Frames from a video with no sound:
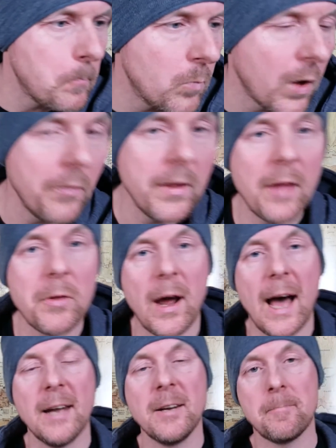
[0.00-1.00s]
On the other
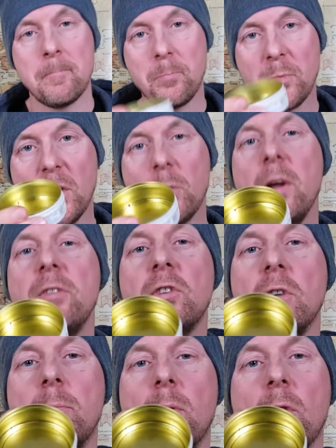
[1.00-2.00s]
hand, the
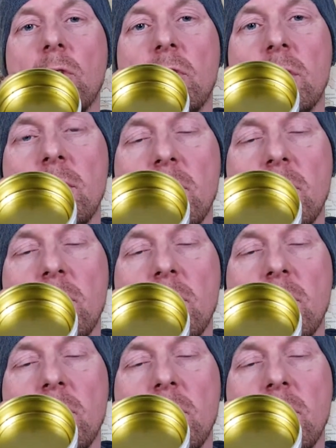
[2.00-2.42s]
original portion,